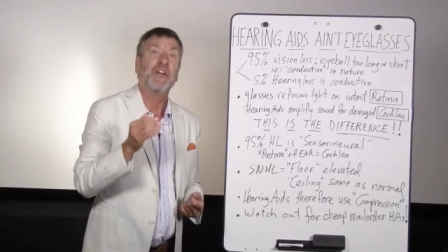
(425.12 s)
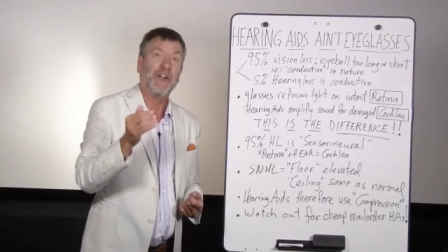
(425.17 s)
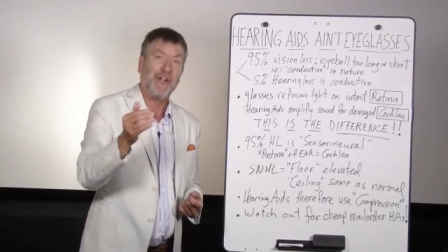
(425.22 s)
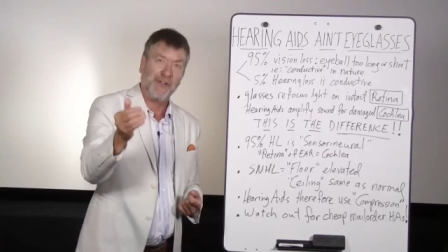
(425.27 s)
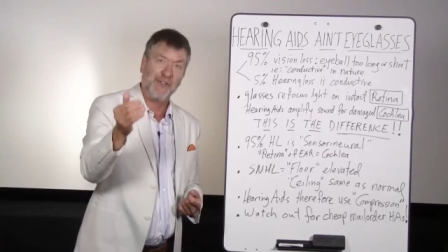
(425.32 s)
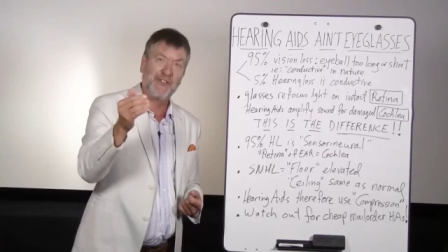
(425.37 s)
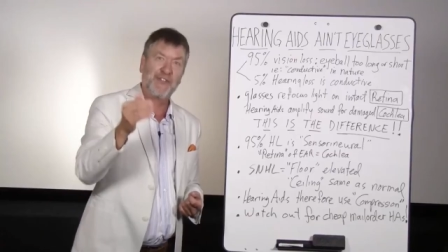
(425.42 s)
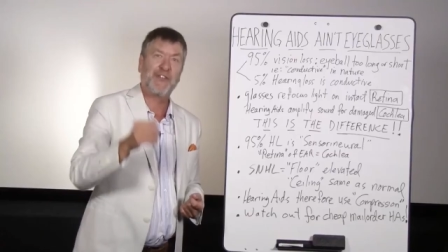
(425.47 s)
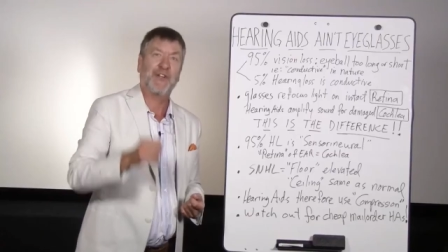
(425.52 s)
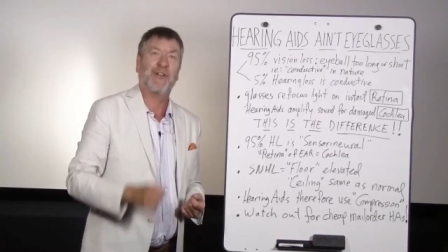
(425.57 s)

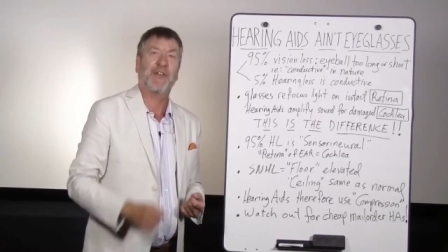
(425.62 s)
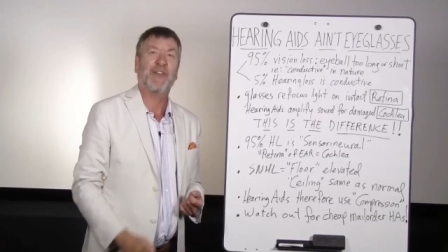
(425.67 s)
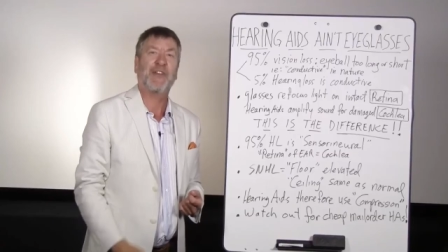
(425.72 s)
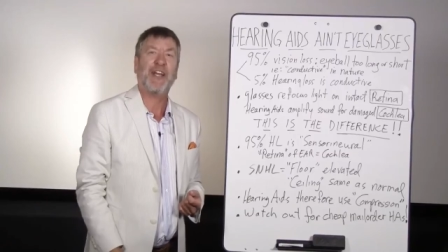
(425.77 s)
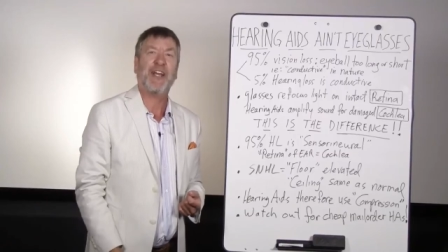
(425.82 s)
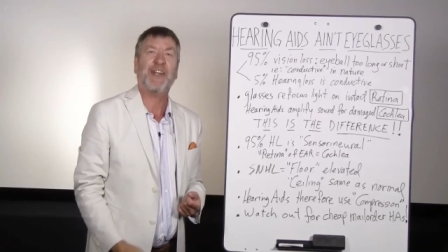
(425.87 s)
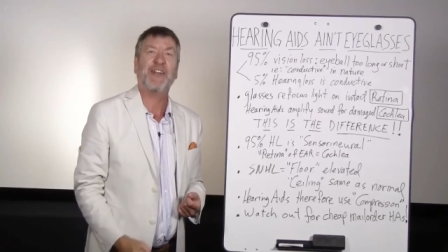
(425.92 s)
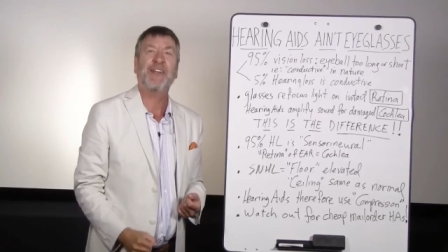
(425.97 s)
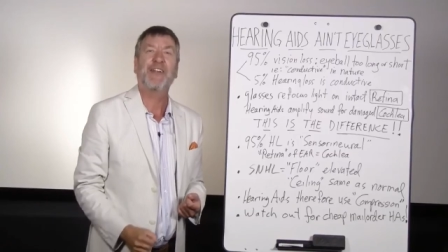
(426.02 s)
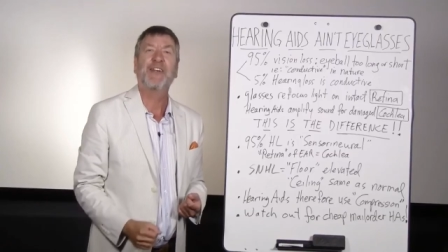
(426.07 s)
Until
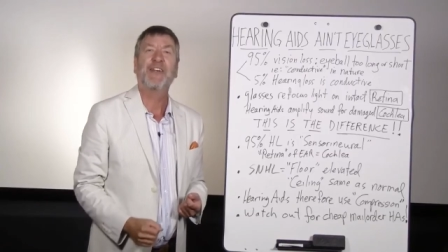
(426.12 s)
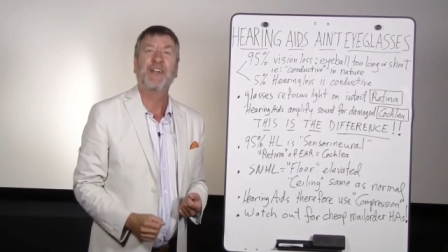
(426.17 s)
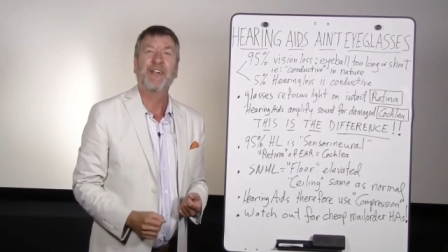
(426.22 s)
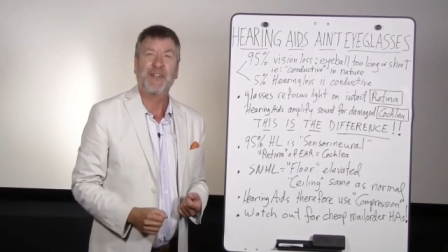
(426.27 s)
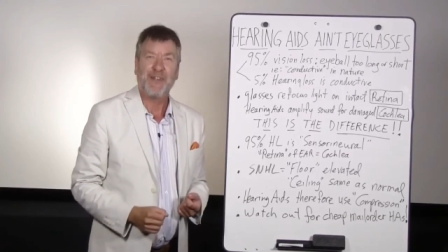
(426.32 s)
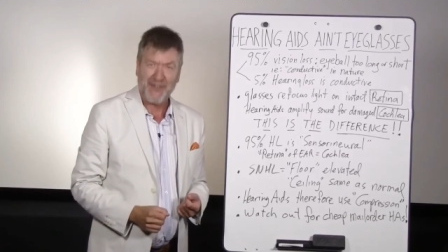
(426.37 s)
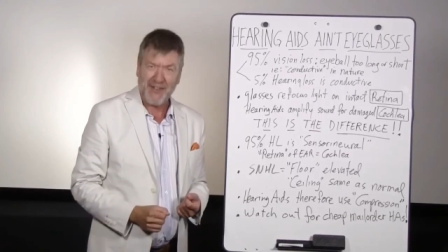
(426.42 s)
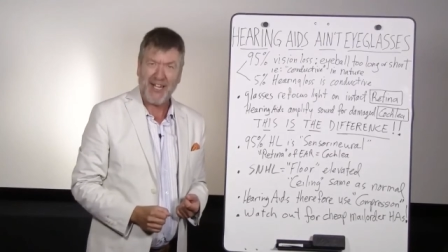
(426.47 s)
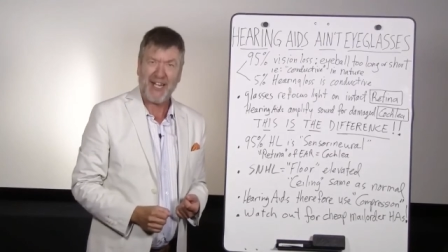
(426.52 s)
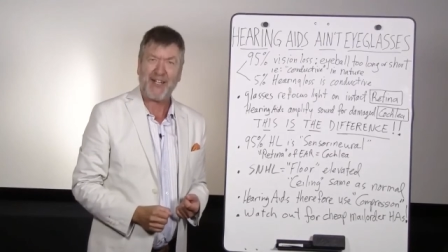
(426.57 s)
then,
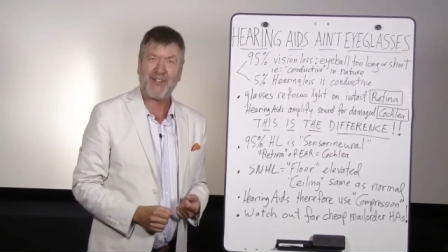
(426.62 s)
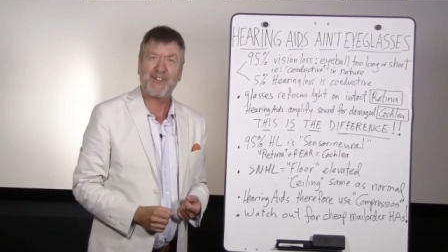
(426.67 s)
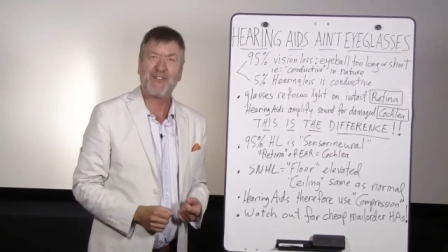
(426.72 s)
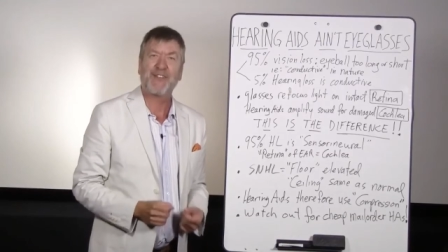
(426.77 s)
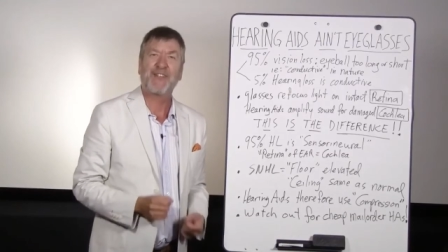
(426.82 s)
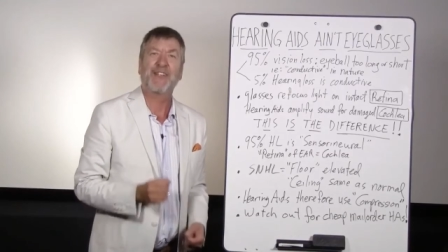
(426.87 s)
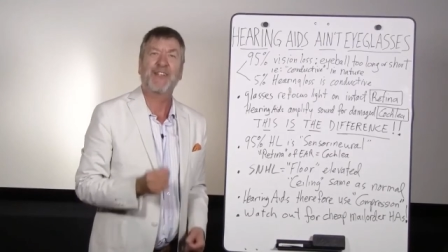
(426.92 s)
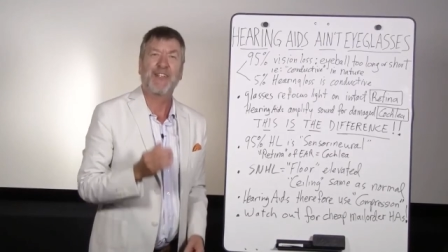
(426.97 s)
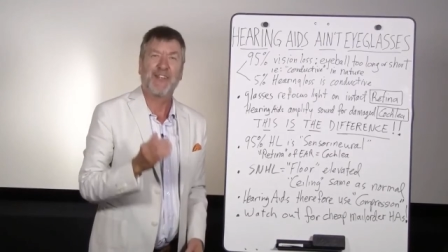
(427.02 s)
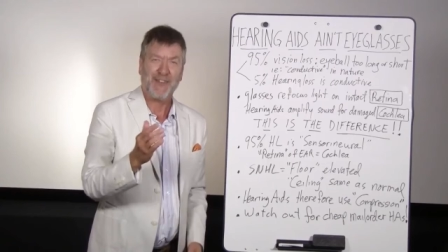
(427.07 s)

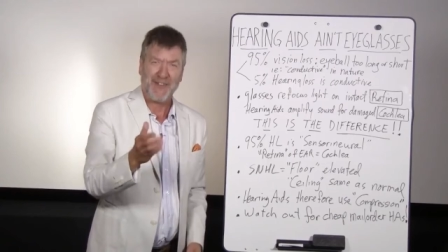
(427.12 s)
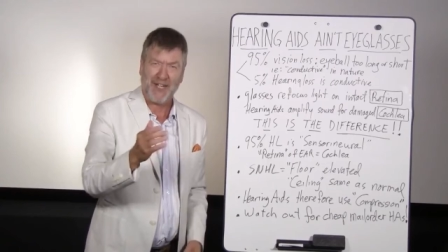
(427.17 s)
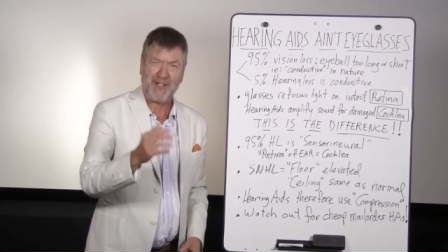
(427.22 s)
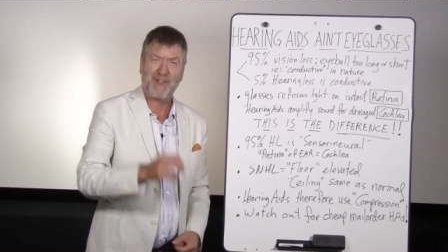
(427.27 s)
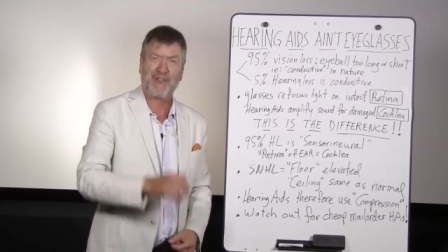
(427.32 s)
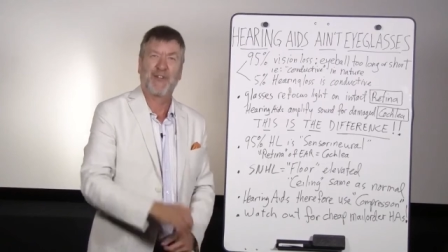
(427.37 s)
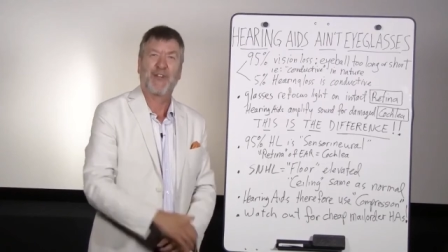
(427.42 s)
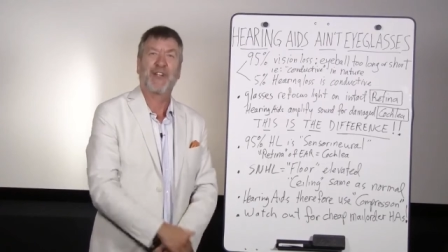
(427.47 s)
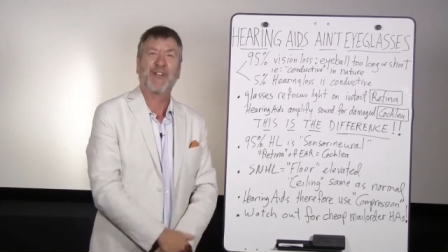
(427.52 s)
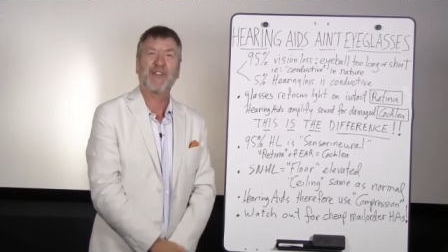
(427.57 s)
thanks.
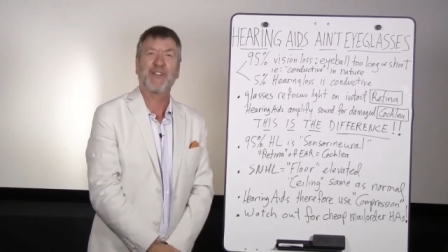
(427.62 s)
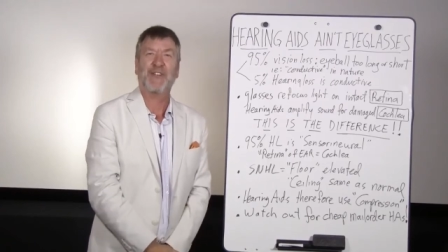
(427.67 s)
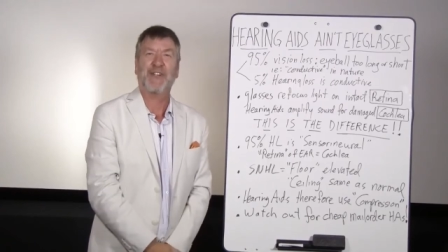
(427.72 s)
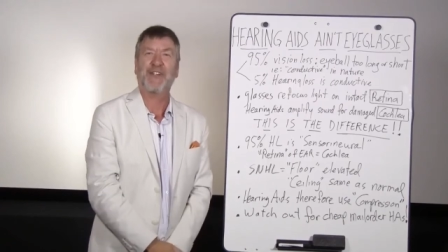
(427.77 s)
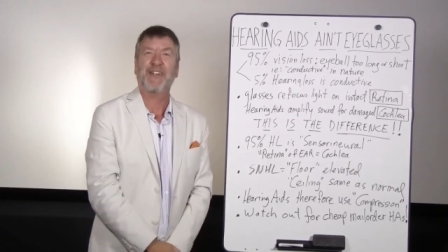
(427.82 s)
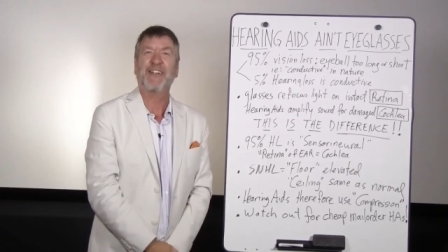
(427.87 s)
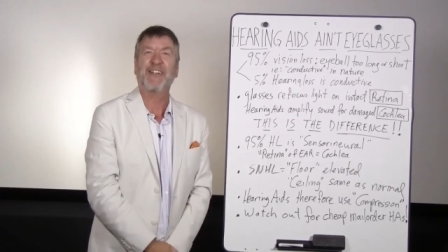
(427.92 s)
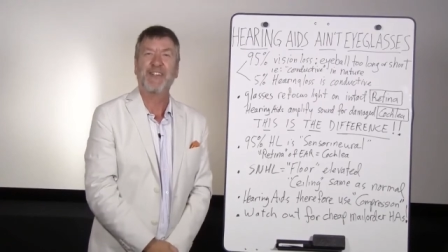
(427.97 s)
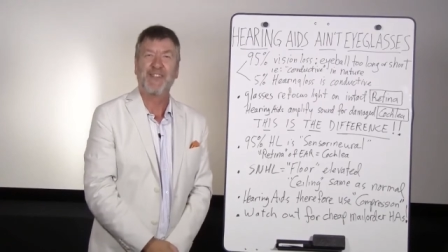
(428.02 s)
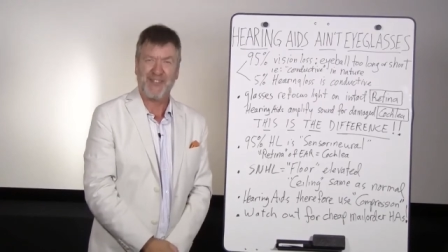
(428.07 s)
Thanks for
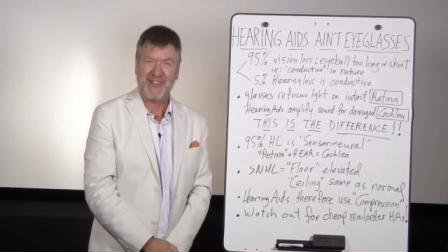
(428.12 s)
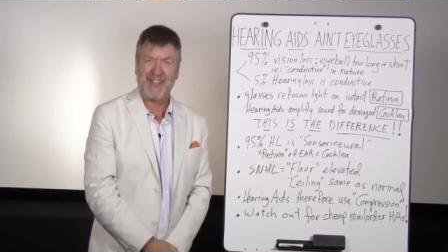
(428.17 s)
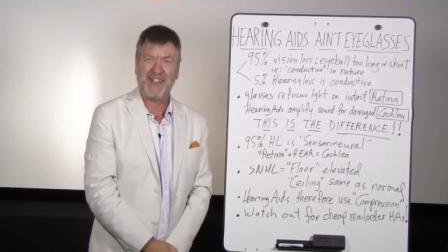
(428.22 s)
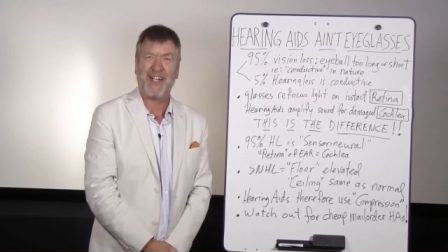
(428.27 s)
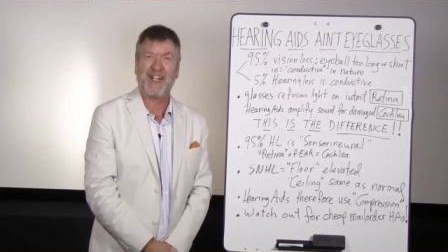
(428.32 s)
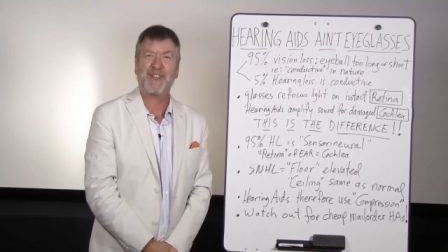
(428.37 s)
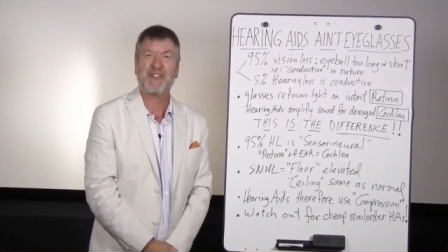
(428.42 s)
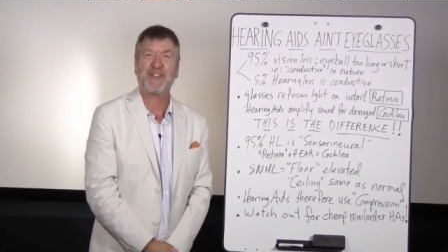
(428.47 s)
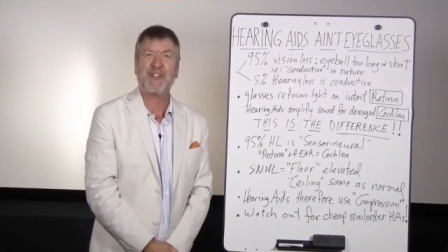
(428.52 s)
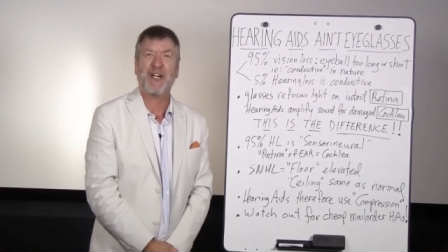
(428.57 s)
listening. See you
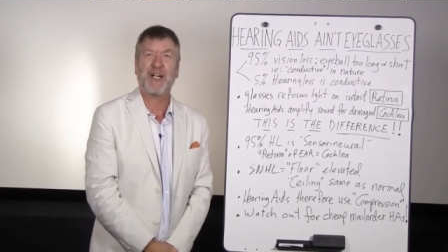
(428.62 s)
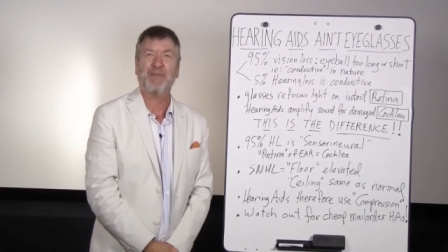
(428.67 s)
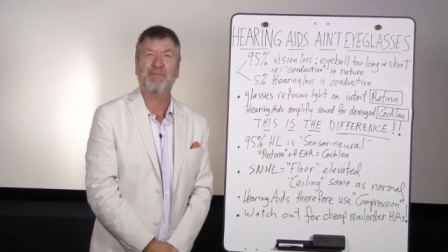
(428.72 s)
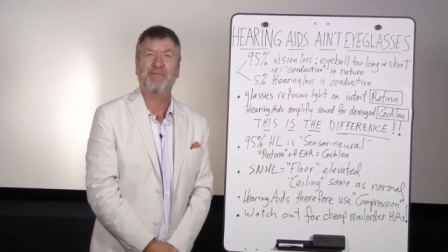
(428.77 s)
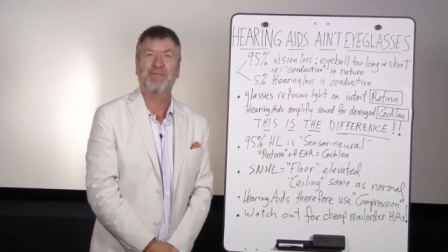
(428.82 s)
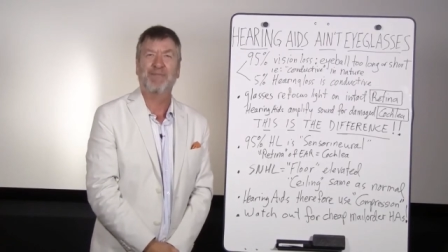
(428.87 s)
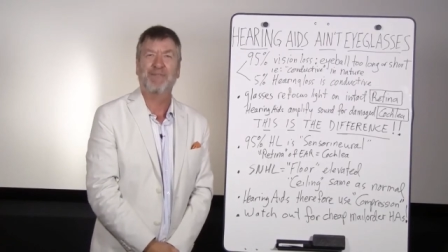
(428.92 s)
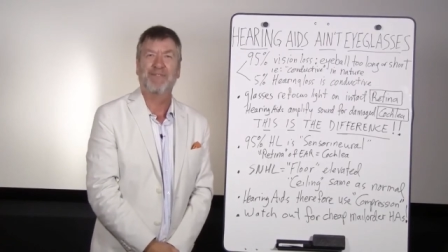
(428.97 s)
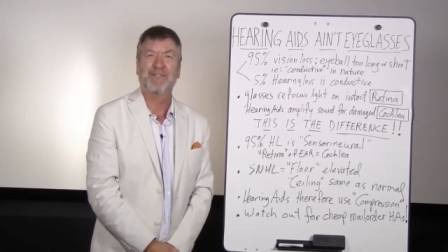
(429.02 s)
next time.